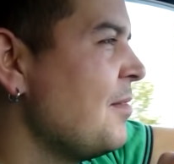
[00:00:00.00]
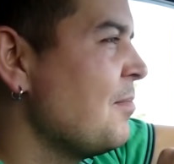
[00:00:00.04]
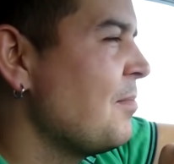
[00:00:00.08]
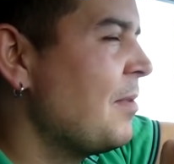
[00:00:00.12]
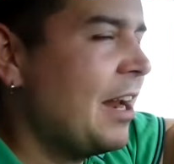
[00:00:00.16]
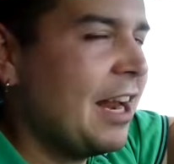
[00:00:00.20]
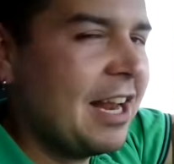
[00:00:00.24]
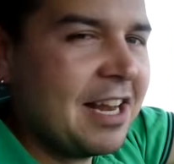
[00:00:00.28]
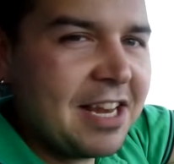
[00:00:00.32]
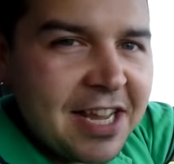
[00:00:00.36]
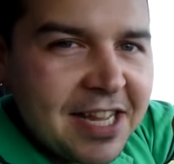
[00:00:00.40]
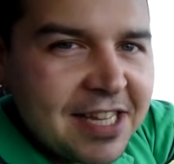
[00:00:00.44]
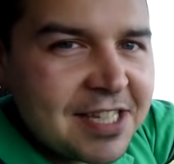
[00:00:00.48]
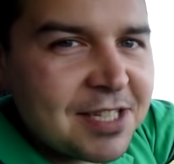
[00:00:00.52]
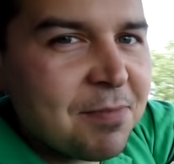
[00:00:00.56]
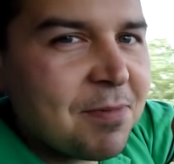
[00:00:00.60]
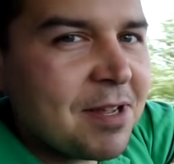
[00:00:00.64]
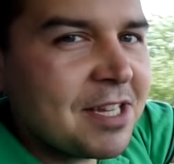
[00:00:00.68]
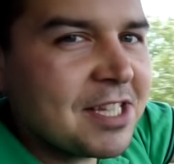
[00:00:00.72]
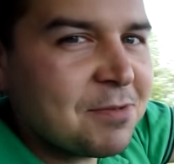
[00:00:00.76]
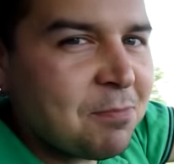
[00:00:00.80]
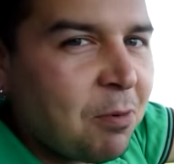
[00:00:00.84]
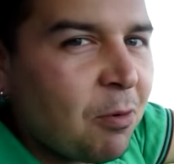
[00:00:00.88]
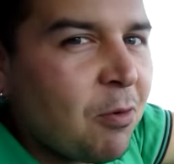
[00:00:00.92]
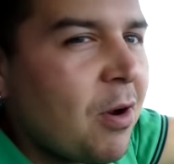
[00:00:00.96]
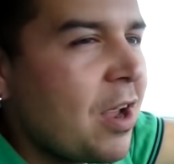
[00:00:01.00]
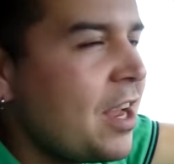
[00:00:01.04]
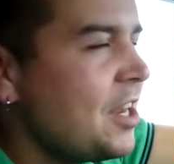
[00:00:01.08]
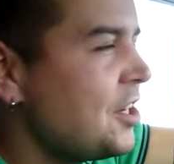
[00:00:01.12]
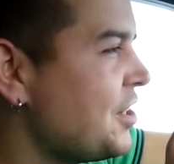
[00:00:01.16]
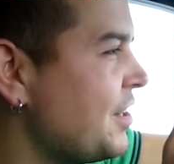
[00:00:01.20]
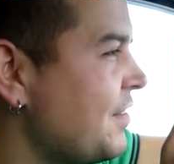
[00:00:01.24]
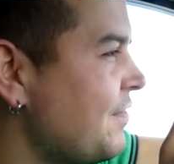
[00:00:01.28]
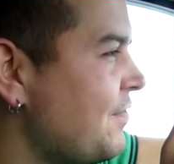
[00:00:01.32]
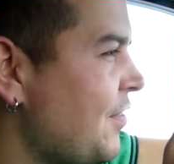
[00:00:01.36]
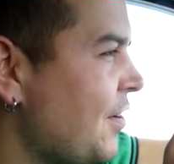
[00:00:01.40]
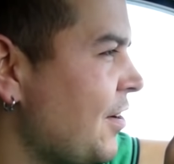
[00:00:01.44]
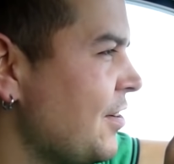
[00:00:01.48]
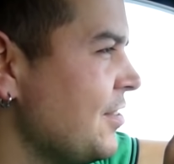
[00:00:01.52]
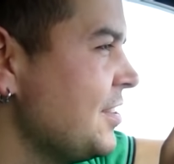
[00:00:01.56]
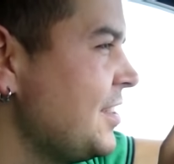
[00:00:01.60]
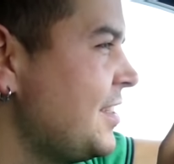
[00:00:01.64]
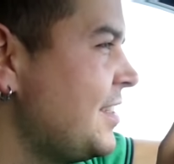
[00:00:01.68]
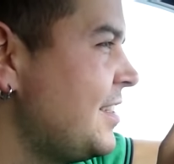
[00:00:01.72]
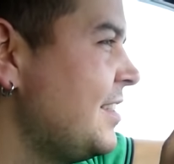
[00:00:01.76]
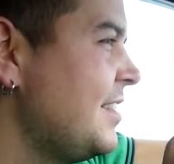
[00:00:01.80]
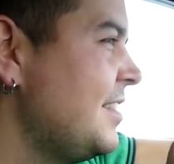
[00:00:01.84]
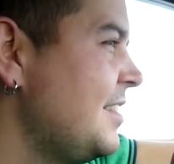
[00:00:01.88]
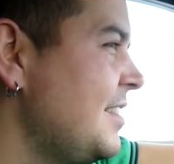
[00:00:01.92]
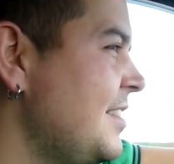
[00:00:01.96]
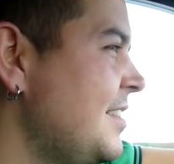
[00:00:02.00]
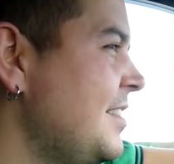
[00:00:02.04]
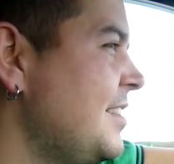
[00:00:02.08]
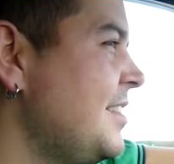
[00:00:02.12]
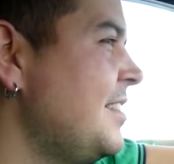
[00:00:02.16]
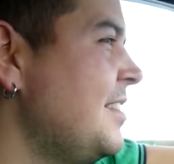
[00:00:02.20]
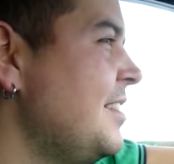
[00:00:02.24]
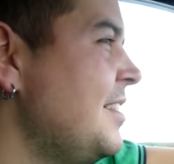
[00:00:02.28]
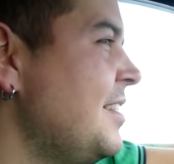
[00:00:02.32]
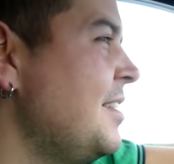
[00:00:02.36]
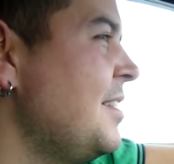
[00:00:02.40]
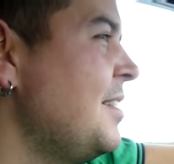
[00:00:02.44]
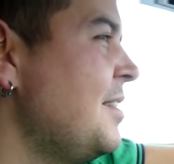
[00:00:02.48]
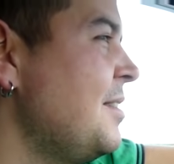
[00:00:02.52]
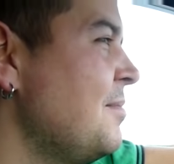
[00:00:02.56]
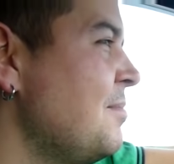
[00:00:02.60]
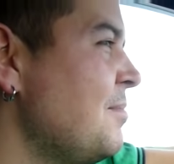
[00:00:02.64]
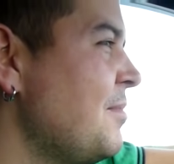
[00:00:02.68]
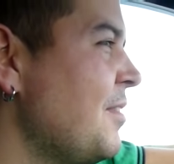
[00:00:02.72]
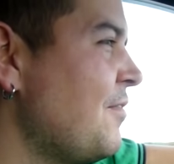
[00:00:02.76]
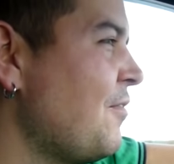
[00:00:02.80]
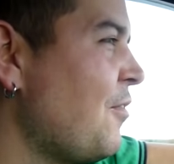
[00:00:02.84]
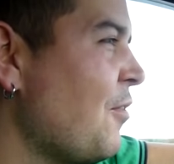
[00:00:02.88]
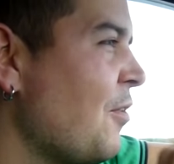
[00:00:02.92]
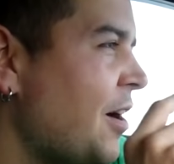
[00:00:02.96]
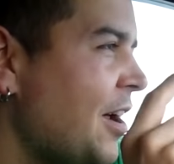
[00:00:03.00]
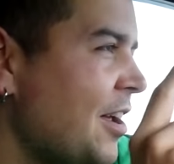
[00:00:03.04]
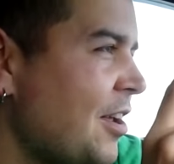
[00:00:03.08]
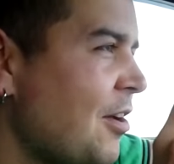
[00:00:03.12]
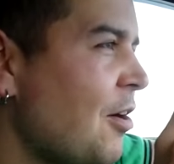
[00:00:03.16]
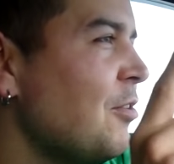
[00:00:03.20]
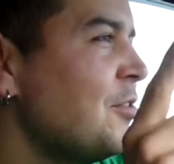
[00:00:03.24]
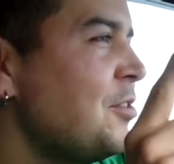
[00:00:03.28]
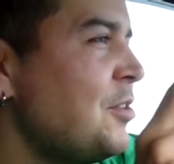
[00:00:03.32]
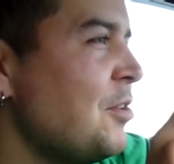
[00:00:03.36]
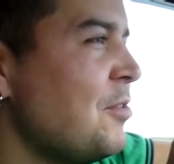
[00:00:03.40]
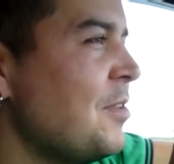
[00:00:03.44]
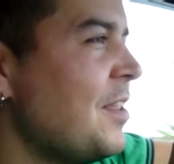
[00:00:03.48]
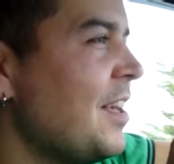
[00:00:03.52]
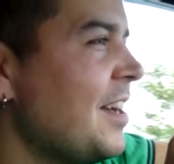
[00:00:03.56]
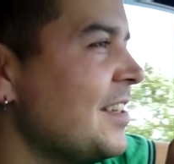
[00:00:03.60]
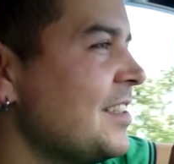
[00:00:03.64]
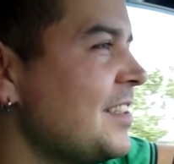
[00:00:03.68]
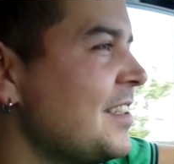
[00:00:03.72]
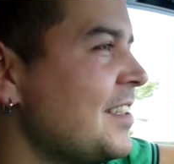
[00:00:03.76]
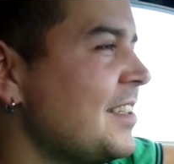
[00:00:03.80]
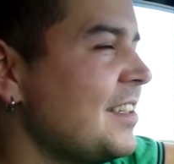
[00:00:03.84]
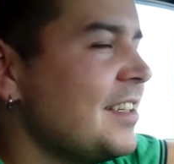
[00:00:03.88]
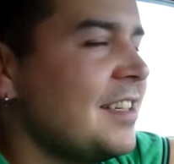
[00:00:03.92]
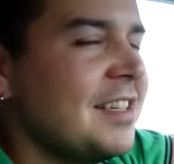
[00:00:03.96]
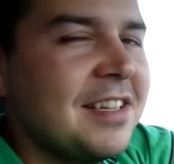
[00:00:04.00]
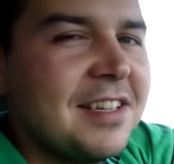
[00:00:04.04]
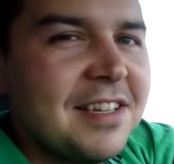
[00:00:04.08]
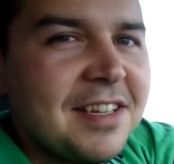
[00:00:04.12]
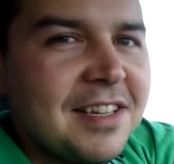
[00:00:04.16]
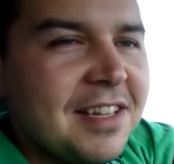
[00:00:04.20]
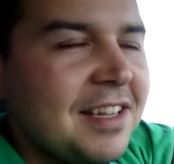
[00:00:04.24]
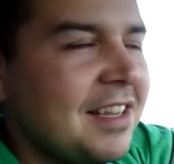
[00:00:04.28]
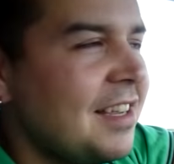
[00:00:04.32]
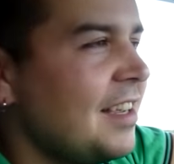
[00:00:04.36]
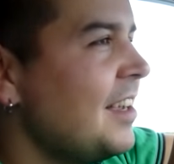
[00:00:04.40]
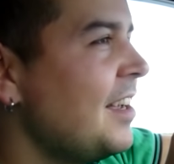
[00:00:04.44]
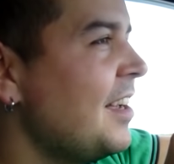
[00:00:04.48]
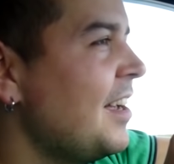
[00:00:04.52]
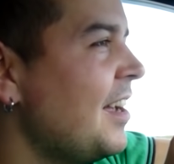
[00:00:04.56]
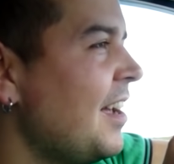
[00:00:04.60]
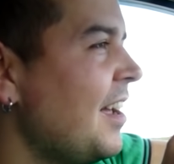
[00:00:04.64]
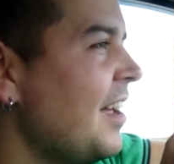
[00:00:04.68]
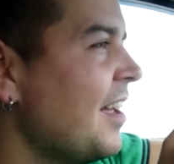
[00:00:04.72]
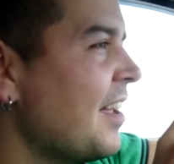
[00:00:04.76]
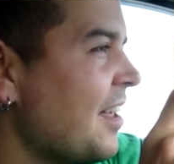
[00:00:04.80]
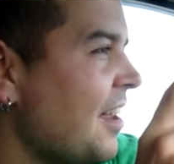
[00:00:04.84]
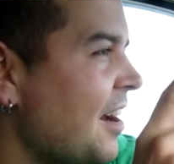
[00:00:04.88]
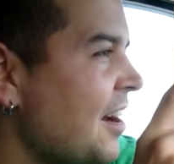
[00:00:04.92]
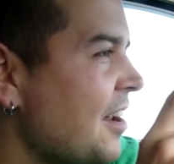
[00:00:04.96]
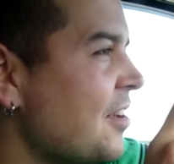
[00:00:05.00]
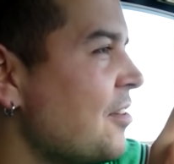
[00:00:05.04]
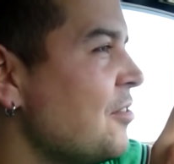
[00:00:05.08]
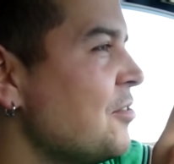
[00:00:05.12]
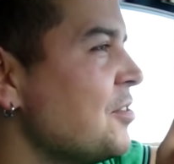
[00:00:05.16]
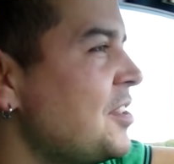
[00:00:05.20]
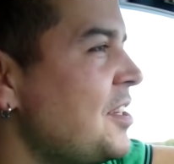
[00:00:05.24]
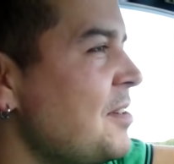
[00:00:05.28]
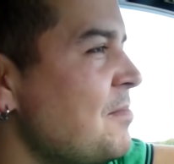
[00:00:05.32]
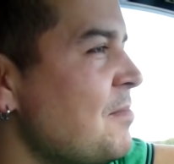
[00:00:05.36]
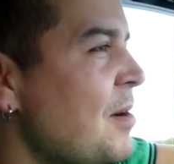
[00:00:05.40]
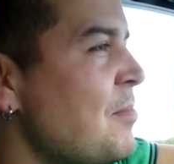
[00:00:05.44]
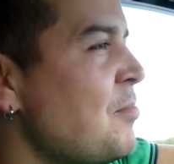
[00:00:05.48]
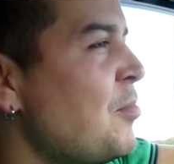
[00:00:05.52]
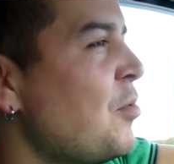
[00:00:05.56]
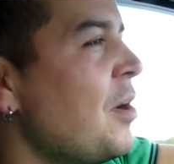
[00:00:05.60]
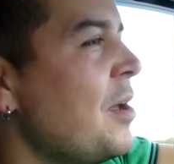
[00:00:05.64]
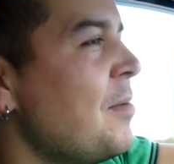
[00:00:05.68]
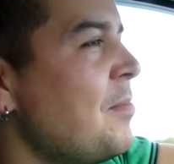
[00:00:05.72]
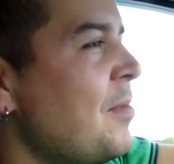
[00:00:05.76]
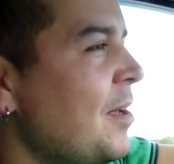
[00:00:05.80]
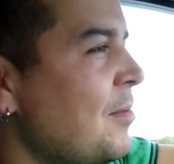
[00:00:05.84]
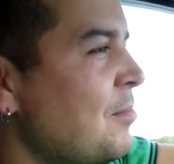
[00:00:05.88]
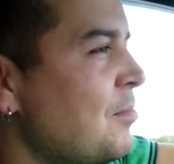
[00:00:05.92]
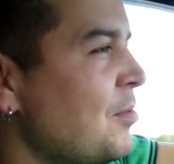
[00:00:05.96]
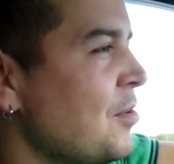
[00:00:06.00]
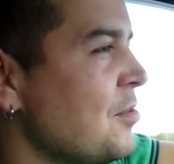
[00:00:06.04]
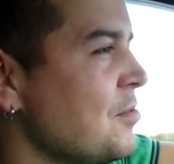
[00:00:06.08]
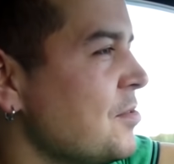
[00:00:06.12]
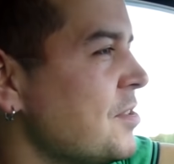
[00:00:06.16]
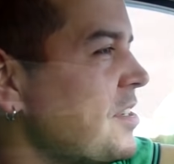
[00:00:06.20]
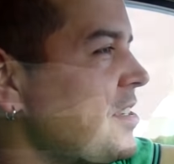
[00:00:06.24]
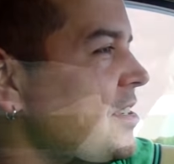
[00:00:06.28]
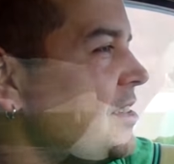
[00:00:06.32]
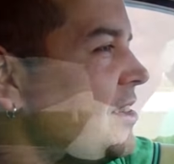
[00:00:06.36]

but I need some inspiration first. Before I go do this, I gotta go see my boy Big Bruce.